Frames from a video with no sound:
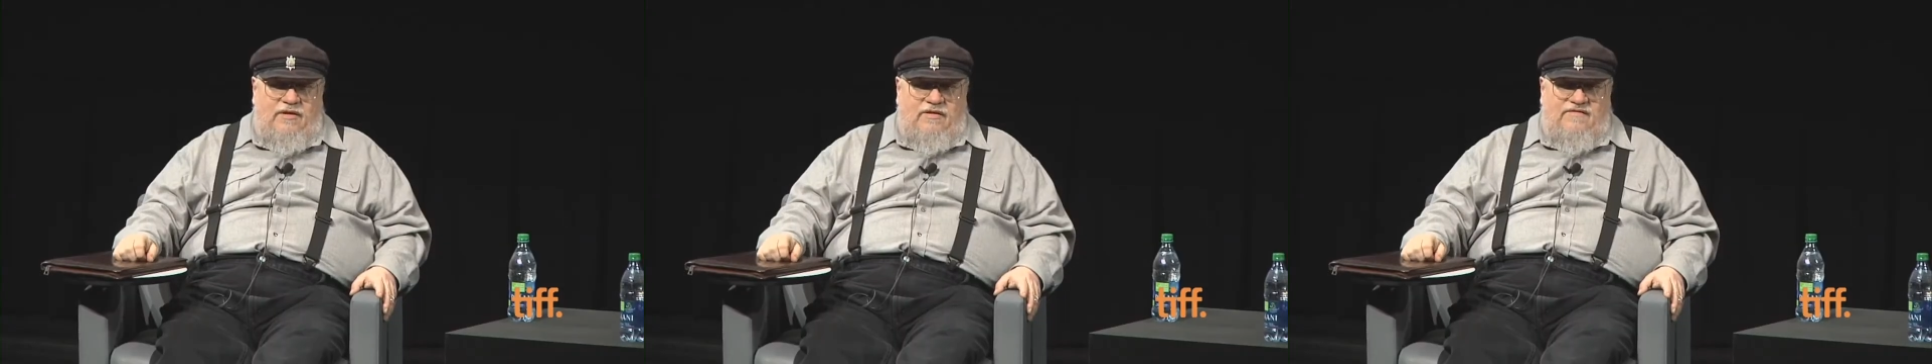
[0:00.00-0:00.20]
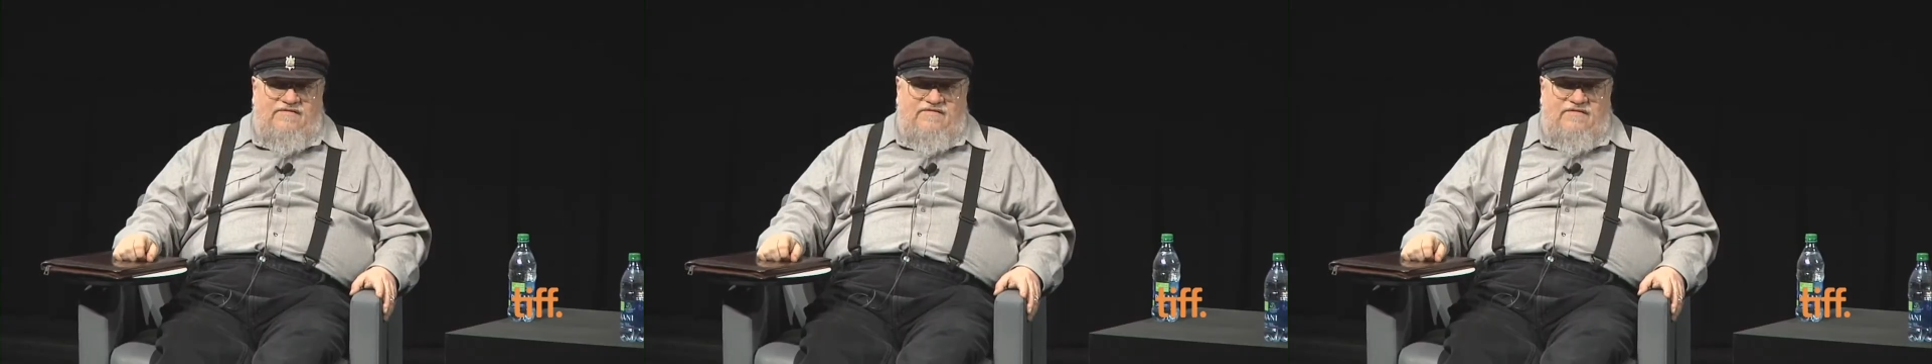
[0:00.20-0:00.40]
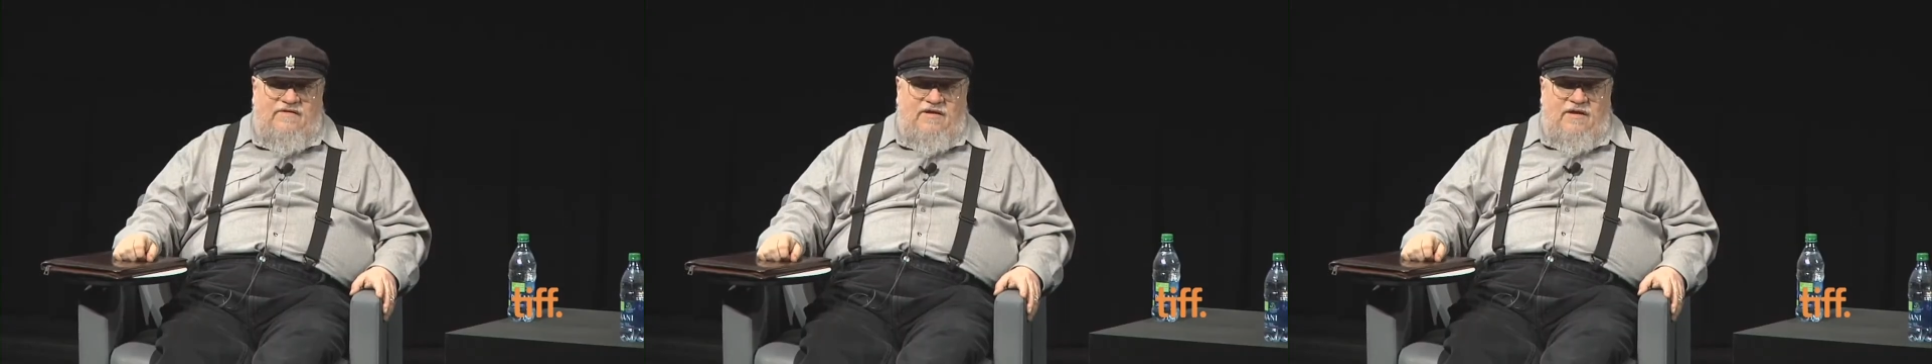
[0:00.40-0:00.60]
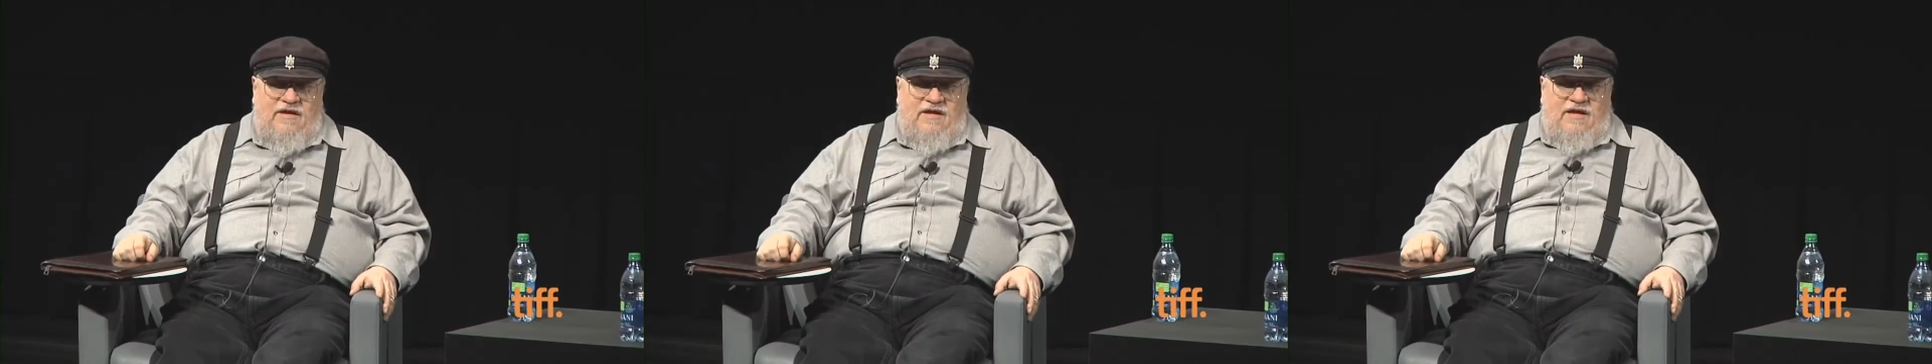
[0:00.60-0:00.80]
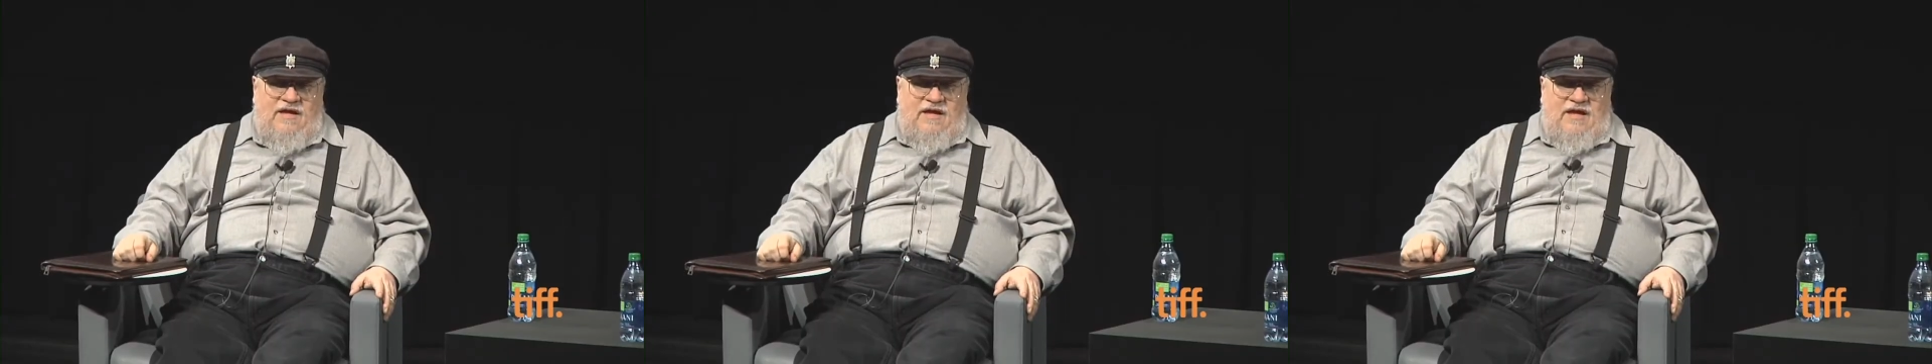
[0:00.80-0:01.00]
It's
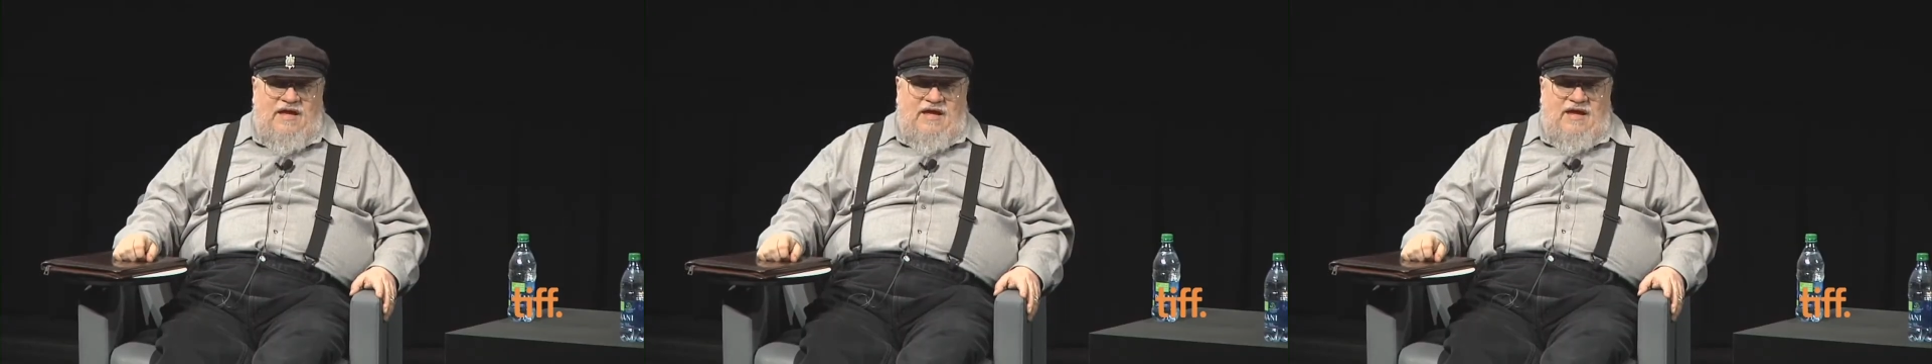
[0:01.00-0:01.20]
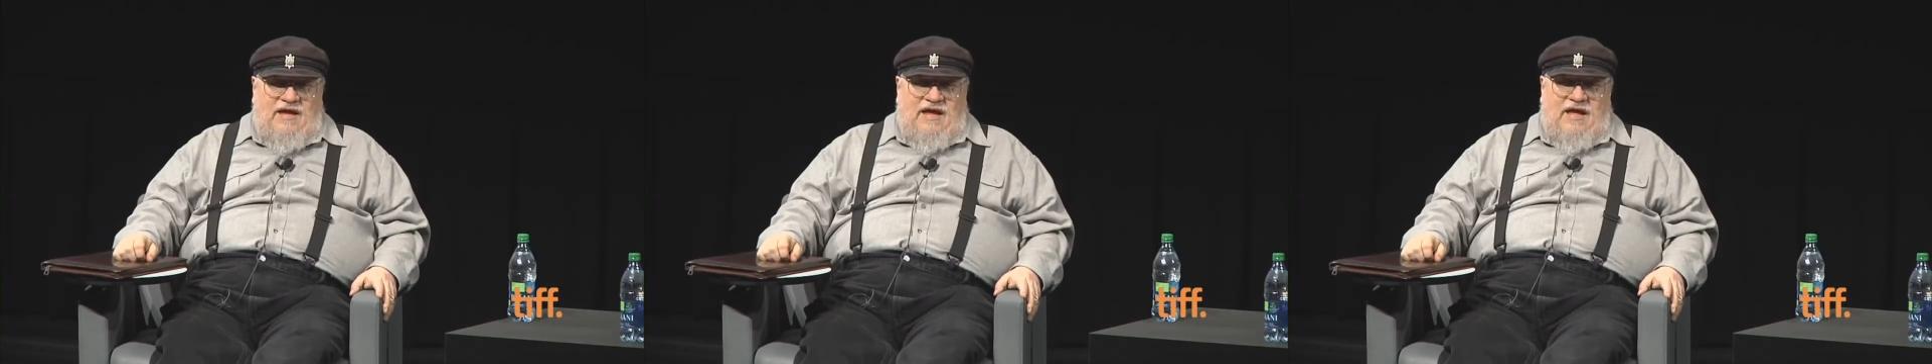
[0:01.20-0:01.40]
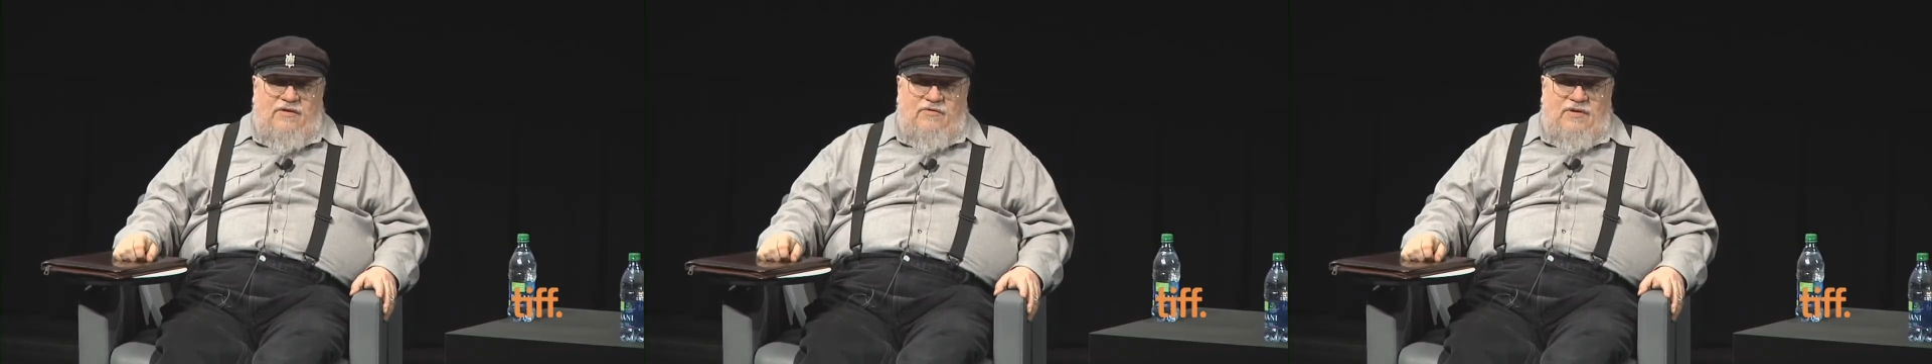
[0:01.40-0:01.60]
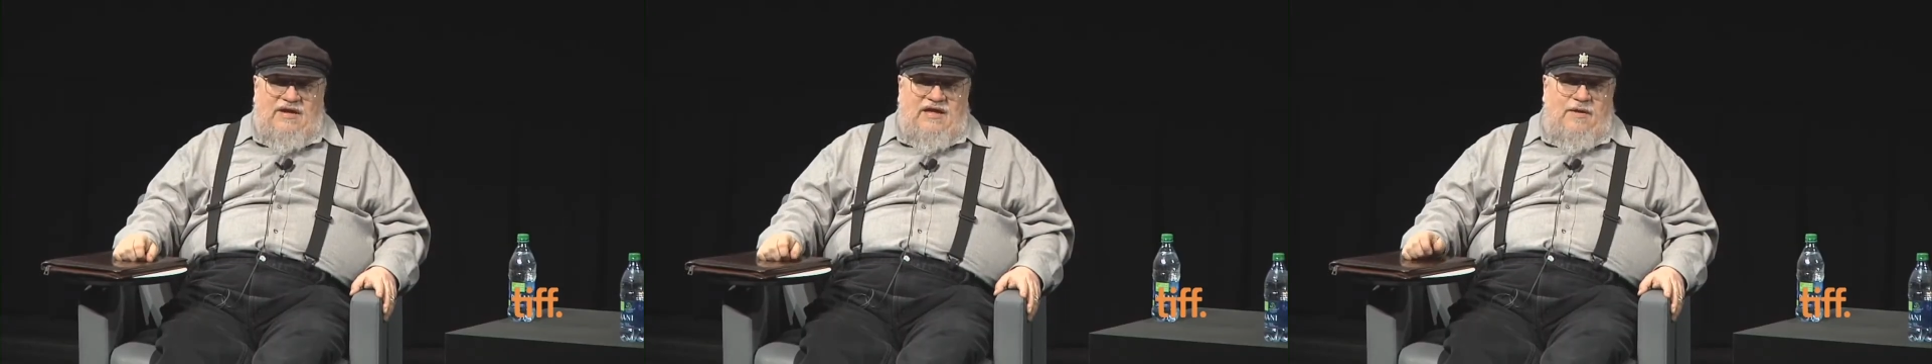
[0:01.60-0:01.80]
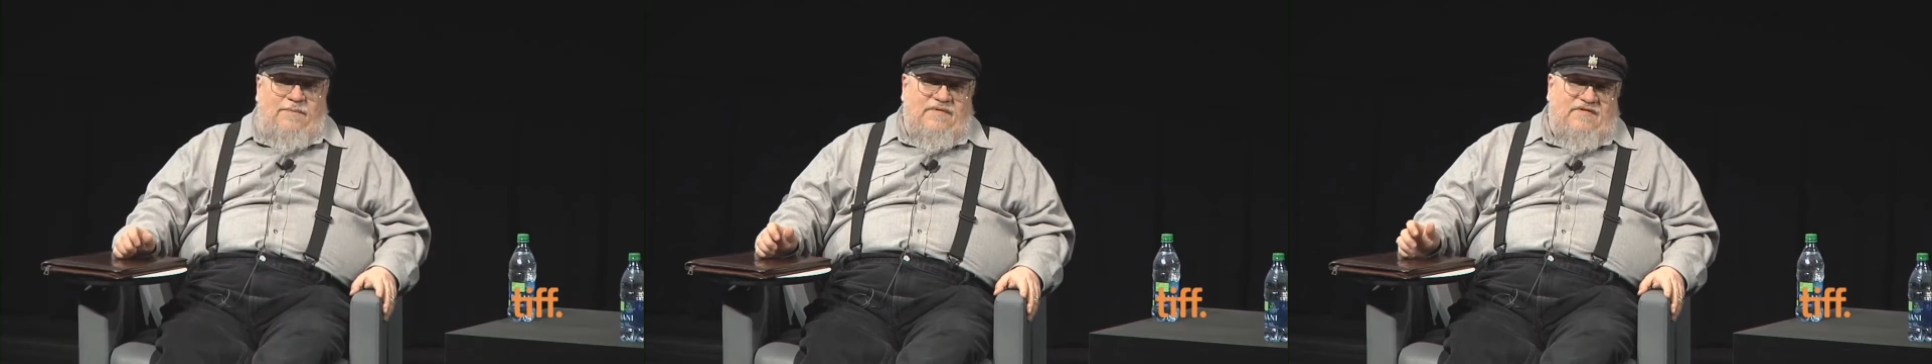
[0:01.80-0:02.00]
how do I
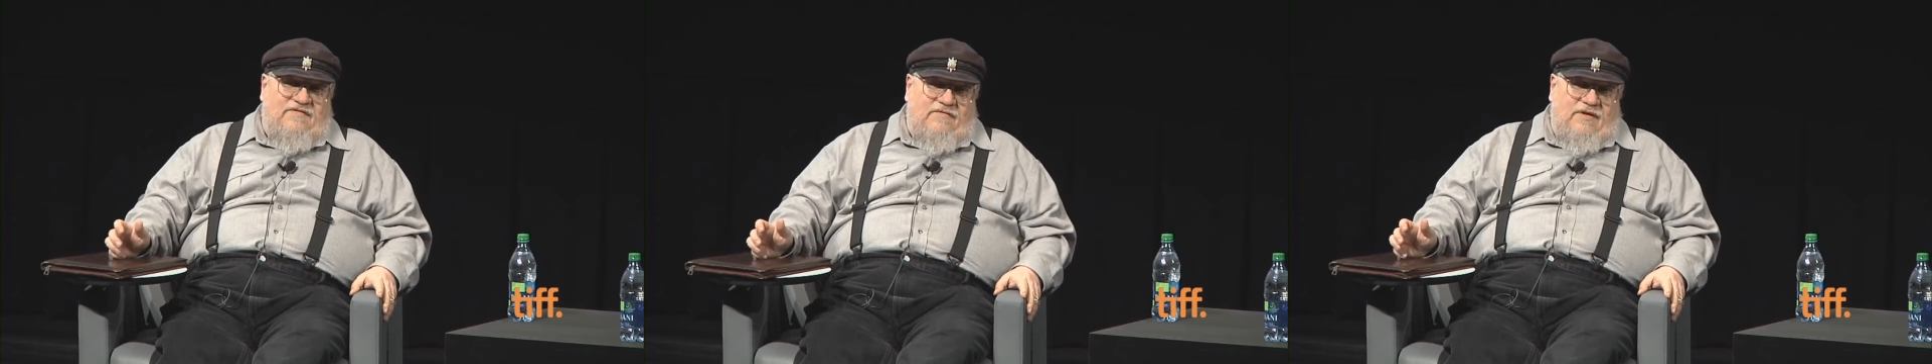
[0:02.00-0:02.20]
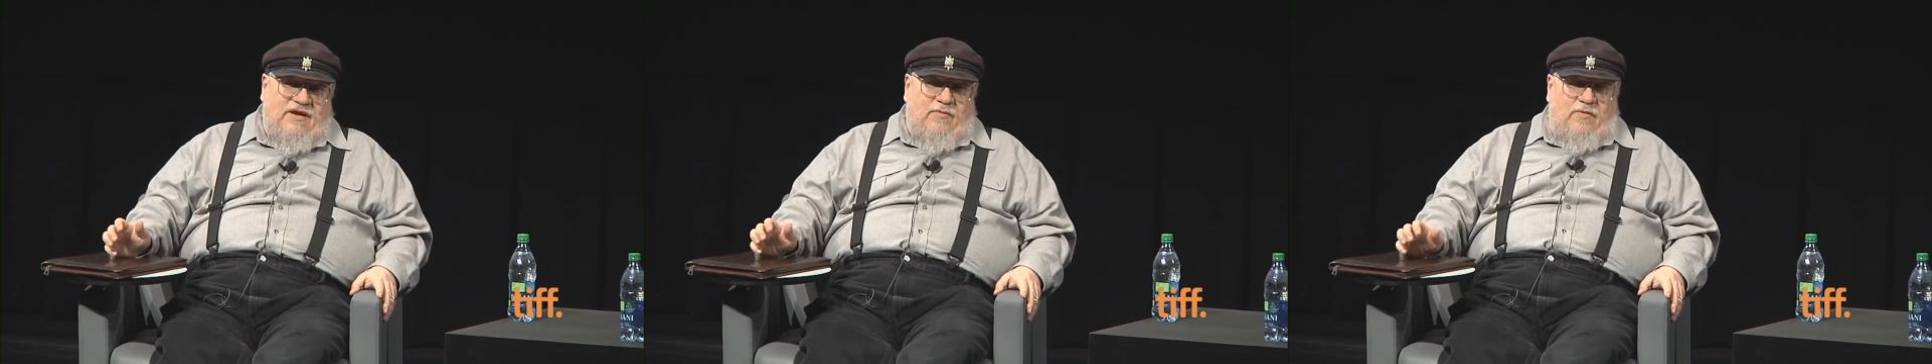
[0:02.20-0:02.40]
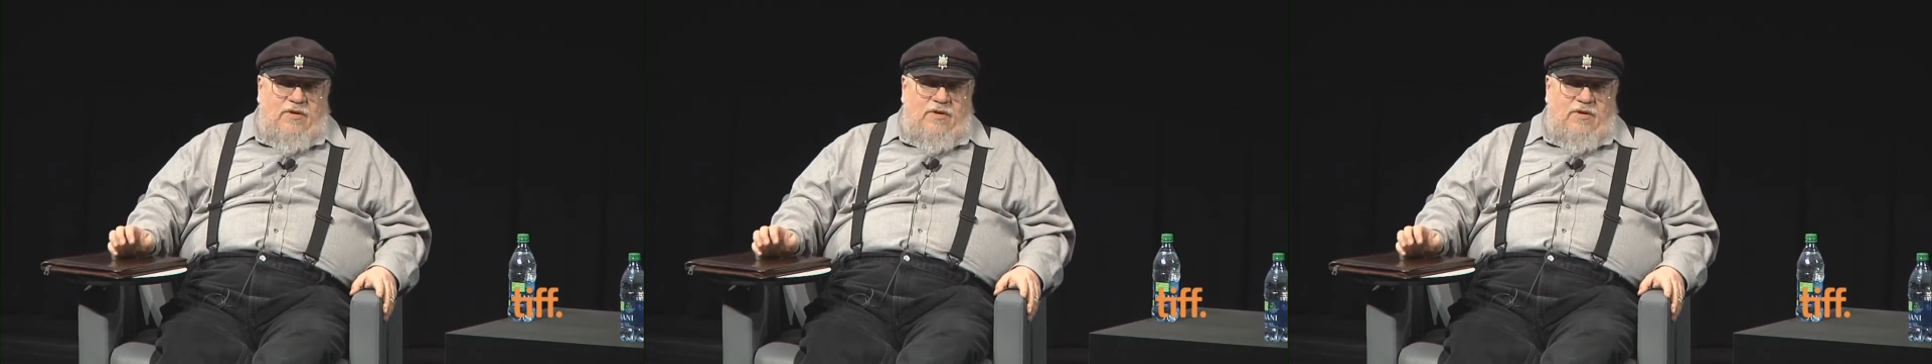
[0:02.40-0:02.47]
keep it straight?